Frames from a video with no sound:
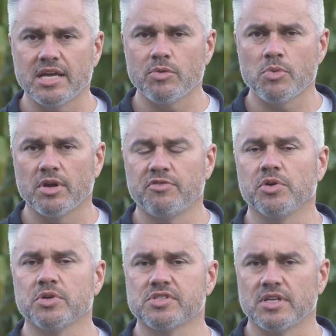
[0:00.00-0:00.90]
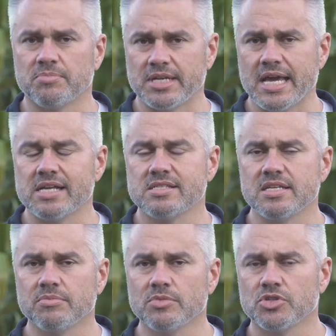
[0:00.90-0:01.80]
today we want to focus on
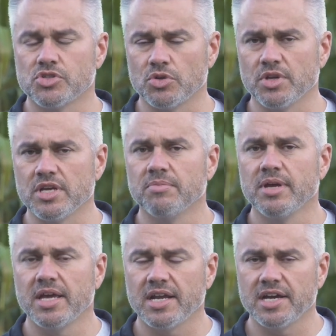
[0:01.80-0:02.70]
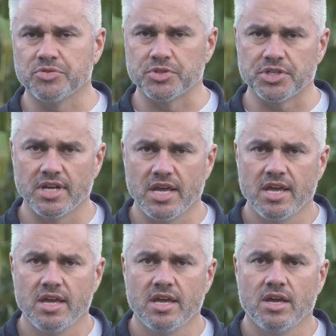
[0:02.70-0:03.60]
potassium, sodium, and hydrogen.
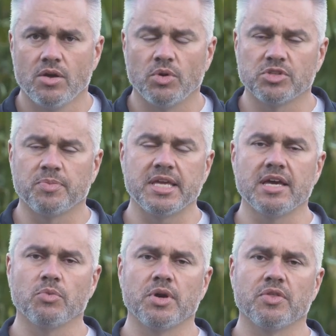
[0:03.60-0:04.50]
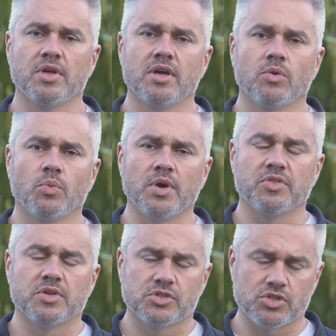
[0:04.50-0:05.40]
Well, to begin with,
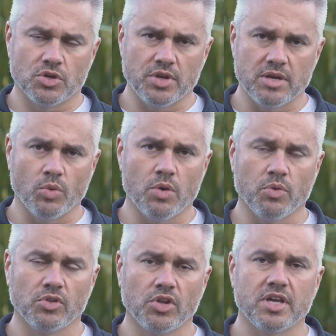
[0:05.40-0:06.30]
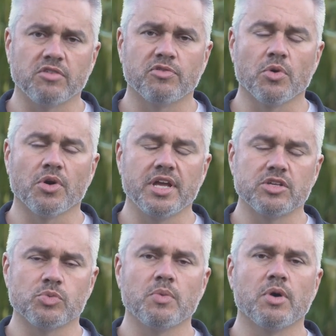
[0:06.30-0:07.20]
with sodium, what we're looking for
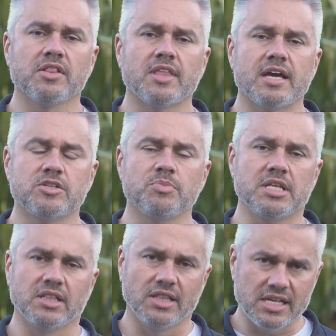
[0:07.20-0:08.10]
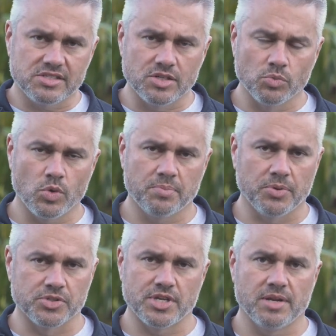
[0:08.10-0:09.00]
is we want that to be less than
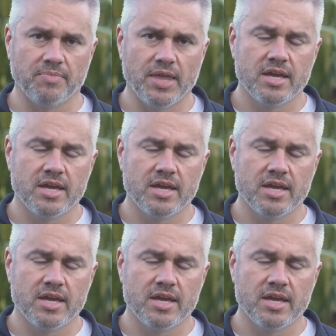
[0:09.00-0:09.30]
1%